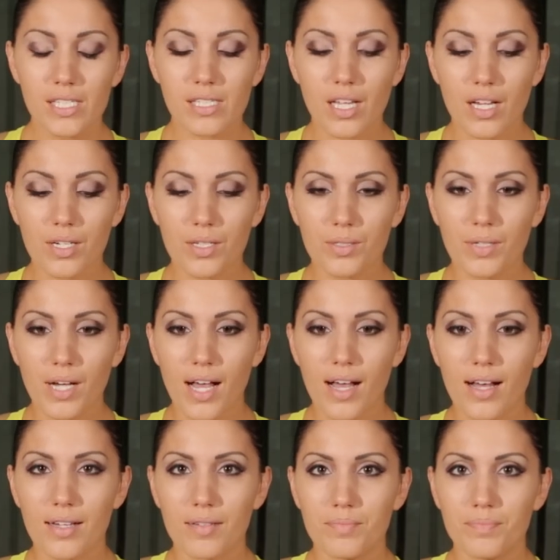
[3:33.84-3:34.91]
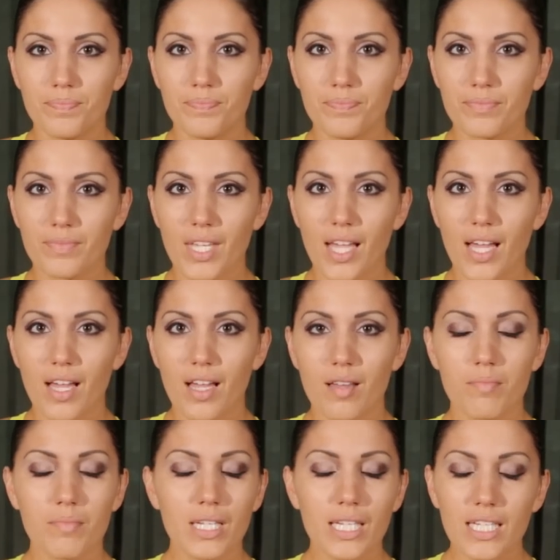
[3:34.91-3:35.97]
So um,
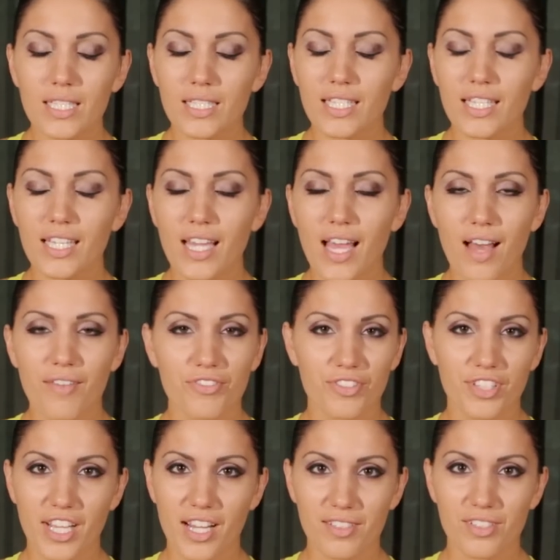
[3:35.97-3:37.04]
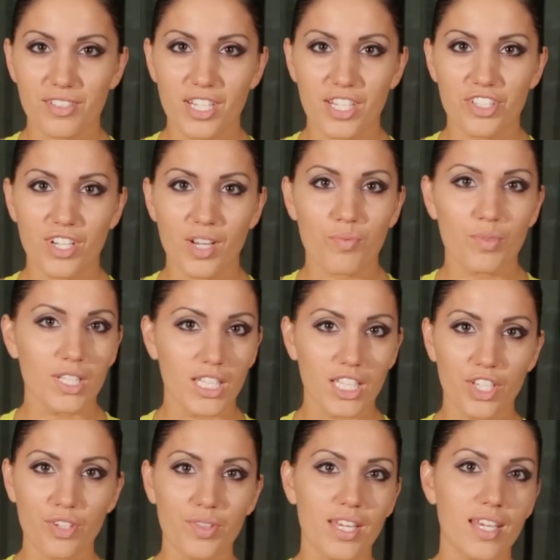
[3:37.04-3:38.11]
immediately after the consultation, I really
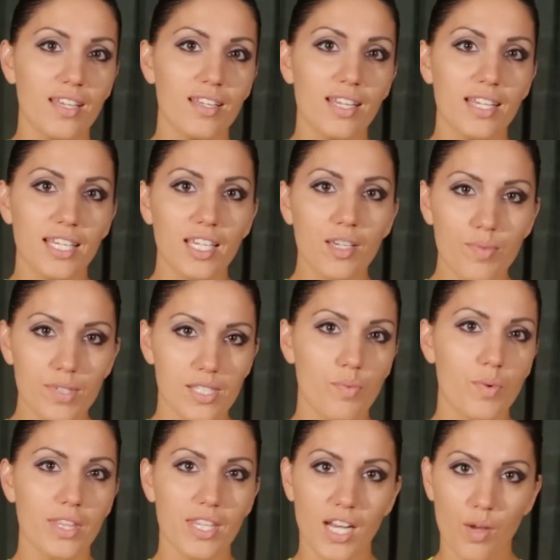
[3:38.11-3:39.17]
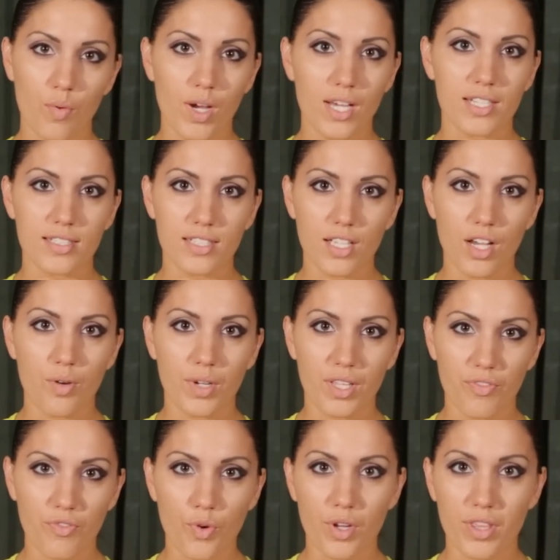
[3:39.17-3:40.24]
knew that he was the one that I wanted to go
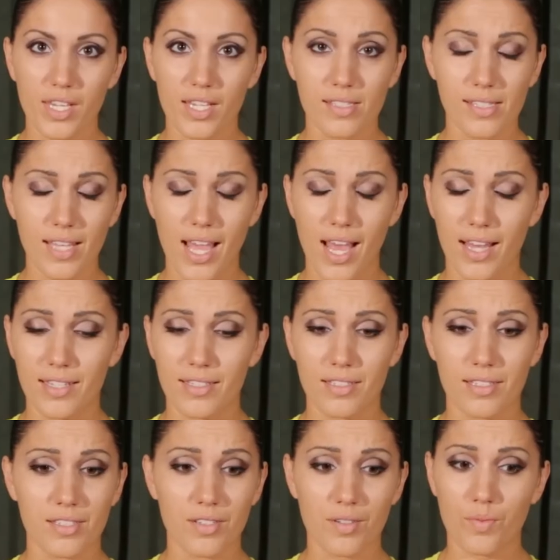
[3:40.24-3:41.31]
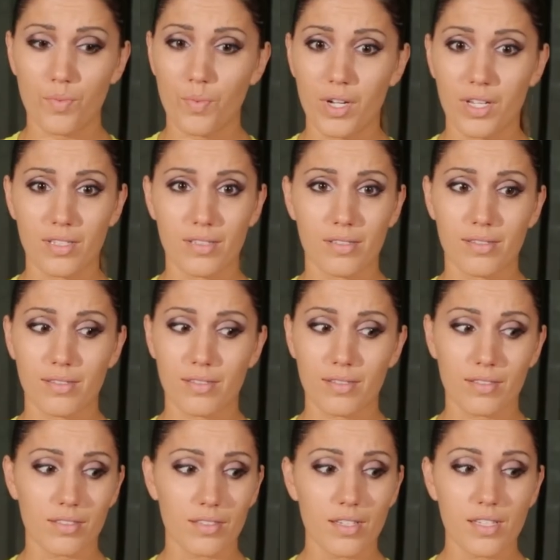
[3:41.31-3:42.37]
with for this and was
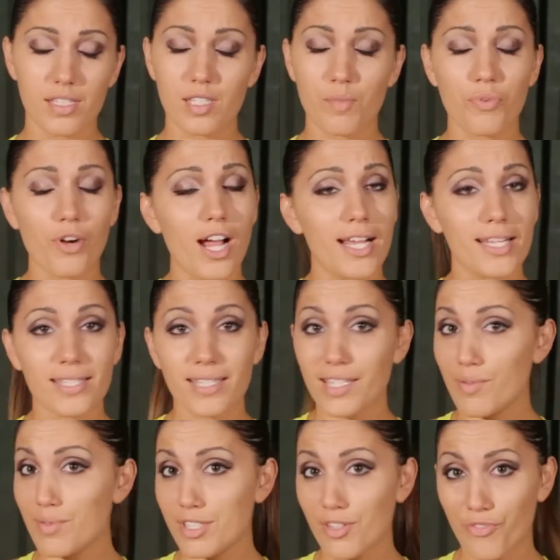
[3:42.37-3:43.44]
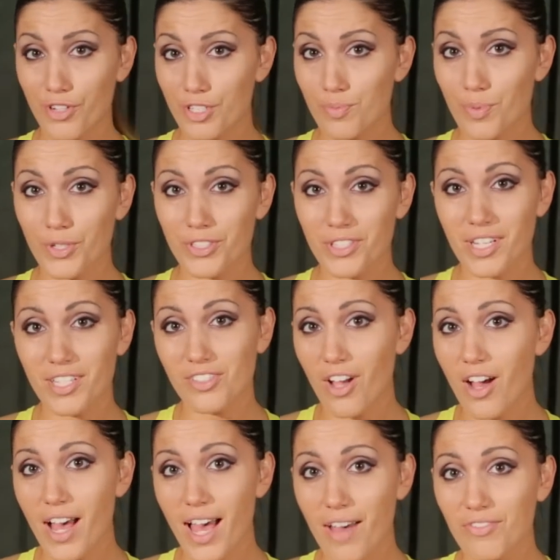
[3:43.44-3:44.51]
surprised that he was the first person I
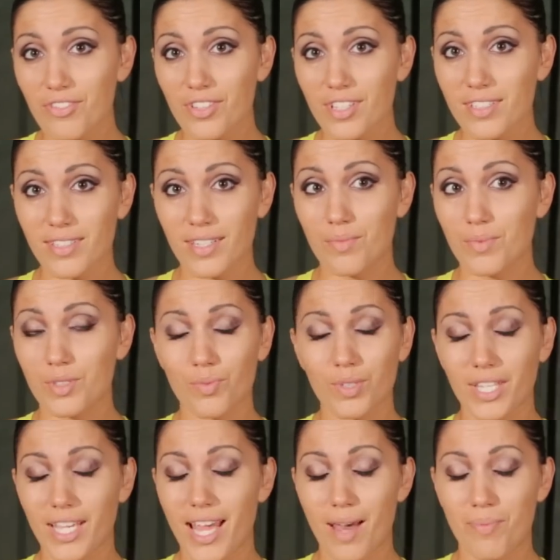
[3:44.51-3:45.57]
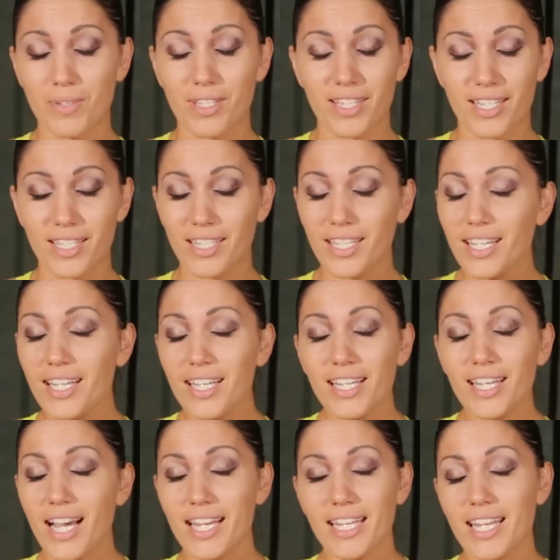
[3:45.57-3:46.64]
saw after this and was really happy that
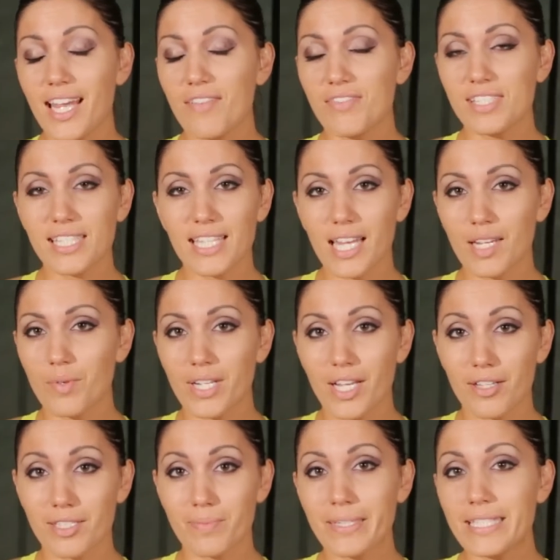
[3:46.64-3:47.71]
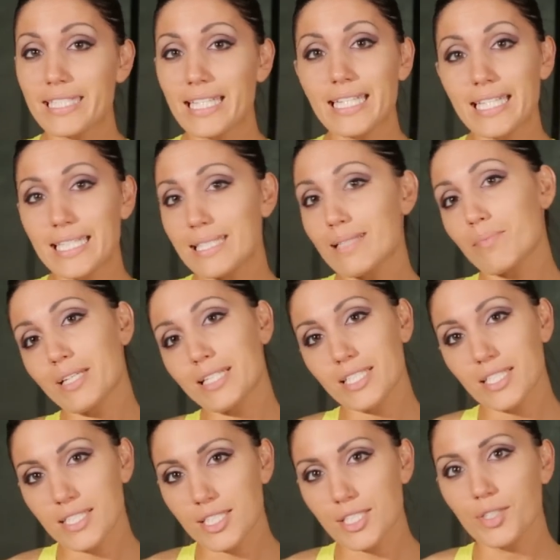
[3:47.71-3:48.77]
I didn't have to see anyone else because I needed something
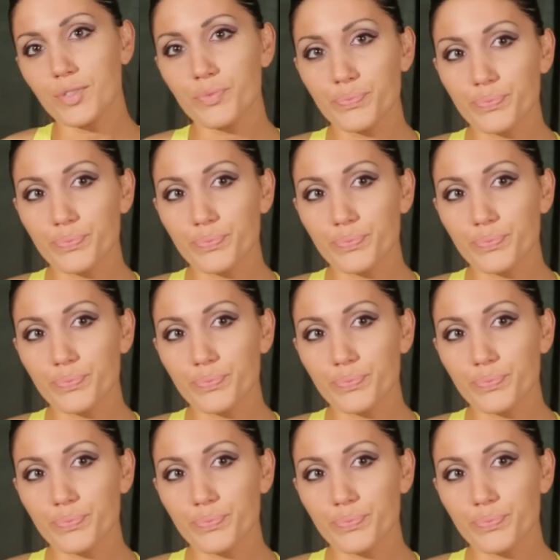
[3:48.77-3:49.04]
done soon.